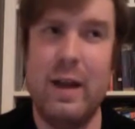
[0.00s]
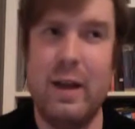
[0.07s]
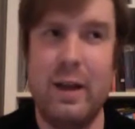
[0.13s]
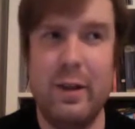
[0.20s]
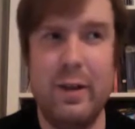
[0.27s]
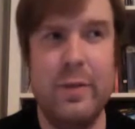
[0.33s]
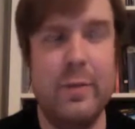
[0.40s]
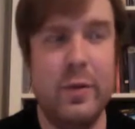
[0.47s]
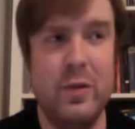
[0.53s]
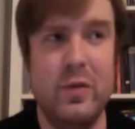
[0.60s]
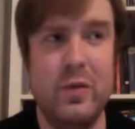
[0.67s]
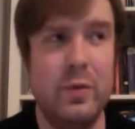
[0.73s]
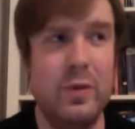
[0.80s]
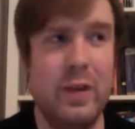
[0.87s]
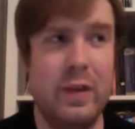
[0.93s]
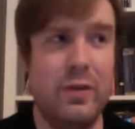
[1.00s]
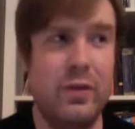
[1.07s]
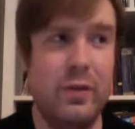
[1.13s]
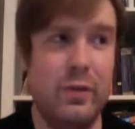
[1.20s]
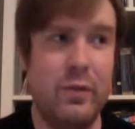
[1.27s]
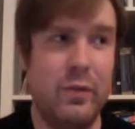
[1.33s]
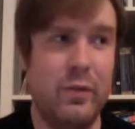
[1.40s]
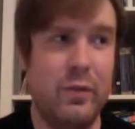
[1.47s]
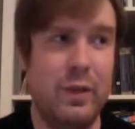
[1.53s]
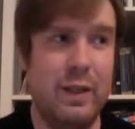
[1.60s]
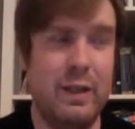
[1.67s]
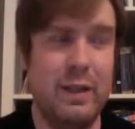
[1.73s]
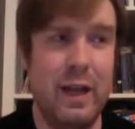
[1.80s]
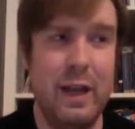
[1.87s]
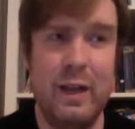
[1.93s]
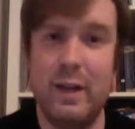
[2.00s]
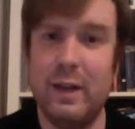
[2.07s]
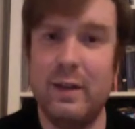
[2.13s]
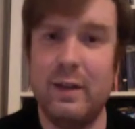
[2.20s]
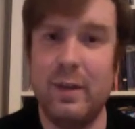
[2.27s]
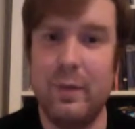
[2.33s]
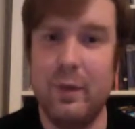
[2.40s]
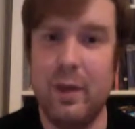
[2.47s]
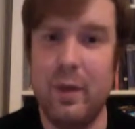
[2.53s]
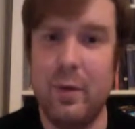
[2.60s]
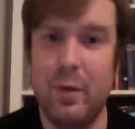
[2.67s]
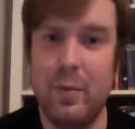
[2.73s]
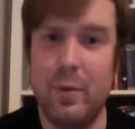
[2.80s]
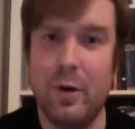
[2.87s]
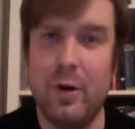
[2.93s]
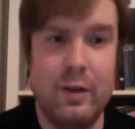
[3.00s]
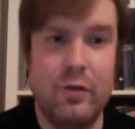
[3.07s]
I thought most of it was actually really tight, except for that one part.